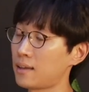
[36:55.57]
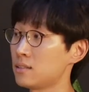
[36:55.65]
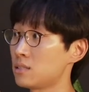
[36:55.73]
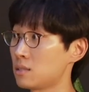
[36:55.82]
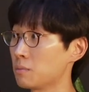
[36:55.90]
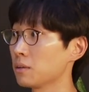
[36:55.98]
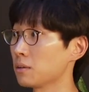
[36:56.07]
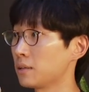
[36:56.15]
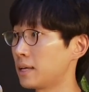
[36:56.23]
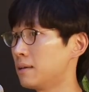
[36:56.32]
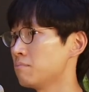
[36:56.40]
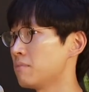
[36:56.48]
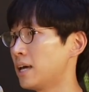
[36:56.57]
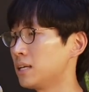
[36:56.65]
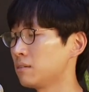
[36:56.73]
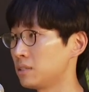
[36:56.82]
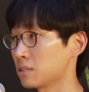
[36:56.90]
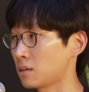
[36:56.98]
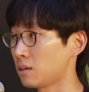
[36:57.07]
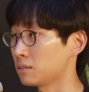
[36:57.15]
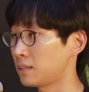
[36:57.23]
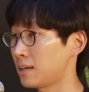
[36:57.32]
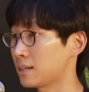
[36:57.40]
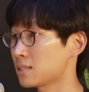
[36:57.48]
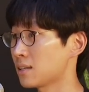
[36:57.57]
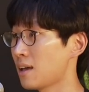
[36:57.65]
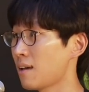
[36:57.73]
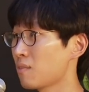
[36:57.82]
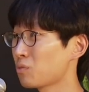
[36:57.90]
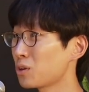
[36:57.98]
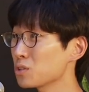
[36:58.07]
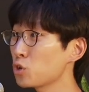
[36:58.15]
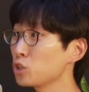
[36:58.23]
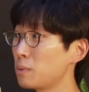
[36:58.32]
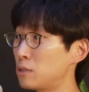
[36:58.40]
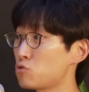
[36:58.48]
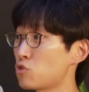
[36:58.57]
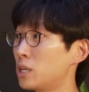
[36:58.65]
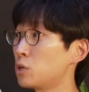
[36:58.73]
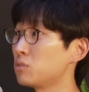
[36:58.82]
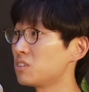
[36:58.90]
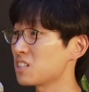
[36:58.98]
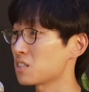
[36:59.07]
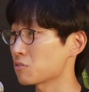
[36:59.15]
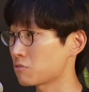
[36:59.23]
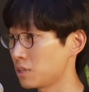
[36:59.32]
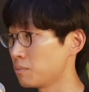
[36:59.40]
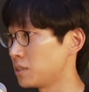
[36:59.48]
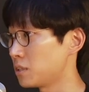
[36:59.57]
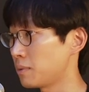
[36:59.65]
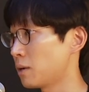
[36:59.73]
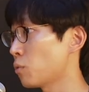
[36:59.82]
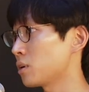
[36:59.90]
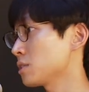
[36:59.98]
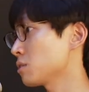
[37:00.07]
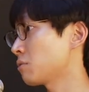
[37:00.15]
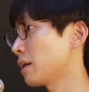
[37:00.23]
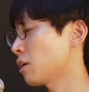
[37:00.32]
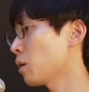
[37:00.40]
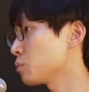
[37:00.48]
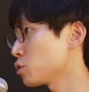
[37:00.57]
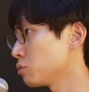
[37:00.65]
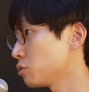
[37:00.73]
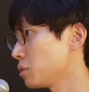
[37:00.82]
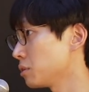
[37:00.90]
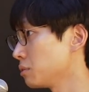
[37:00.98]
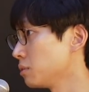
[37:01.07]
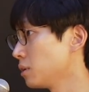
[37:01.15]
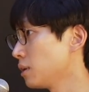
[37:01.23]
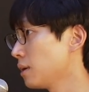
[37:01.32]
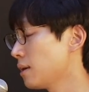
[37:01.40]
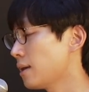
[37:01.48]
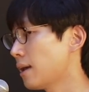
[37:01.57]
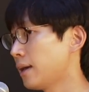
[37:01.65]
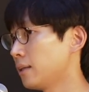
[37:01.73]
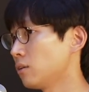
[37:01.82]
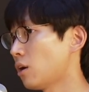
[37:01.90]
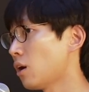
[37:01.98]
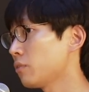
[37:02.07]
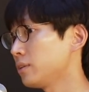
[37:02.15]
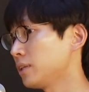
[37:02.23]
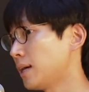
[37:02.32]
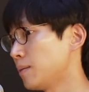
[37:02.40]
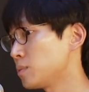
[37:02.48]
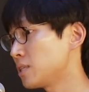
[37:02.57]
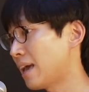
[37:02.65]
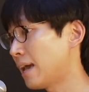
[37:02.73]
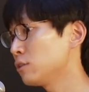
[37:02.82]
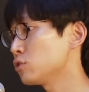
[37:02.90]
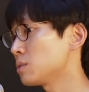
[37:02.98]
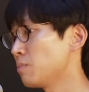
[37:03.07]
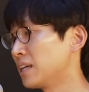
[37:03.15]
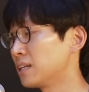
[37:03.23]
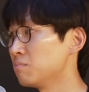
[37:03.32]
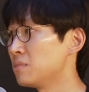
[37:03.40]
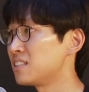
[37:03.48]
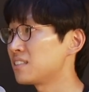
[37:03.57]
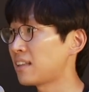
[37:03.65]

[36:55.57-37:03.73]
and similarly, in many of these contexts, there's going to be genuine disagreement about what is the right option too. And oftentimes, agents making